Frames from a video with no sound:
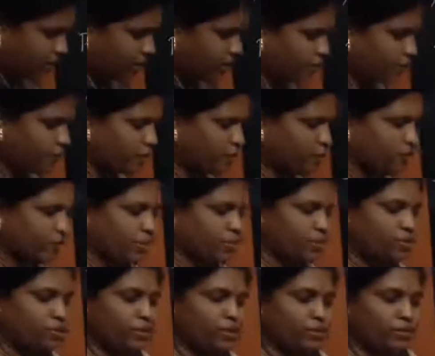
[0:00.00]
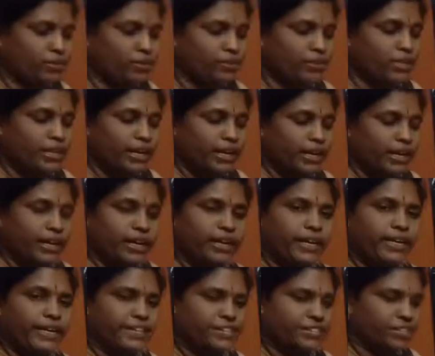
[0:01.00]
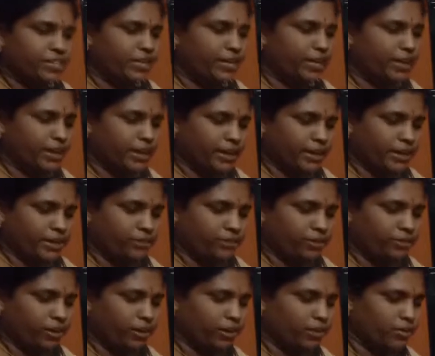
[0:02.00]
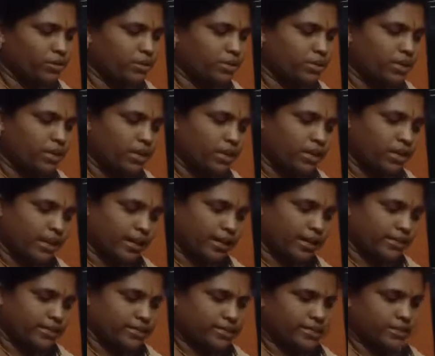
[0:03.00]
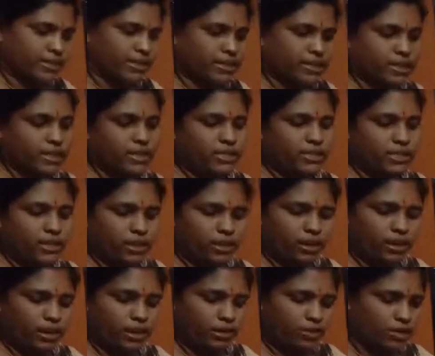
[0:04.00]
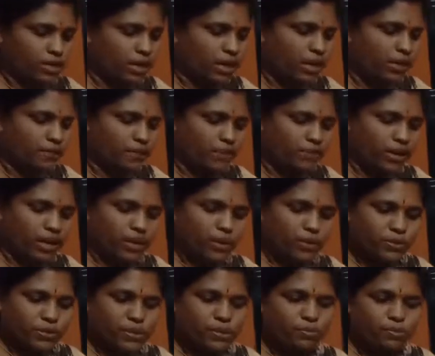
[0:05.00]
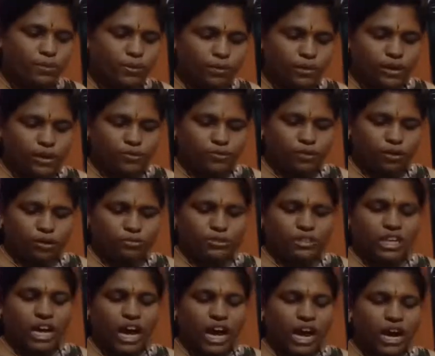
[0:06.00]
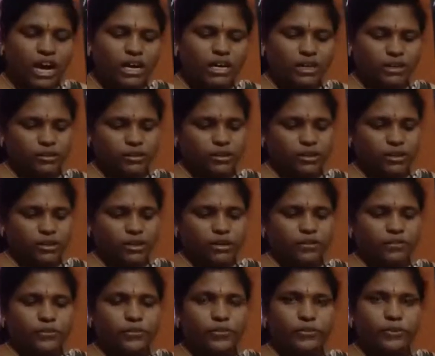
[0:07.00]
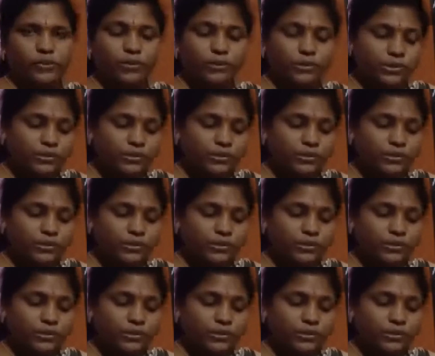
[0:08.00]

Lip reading: with which you will use he, she, it, we will use is. Singular nouns. When we are using plural forms, are, we should use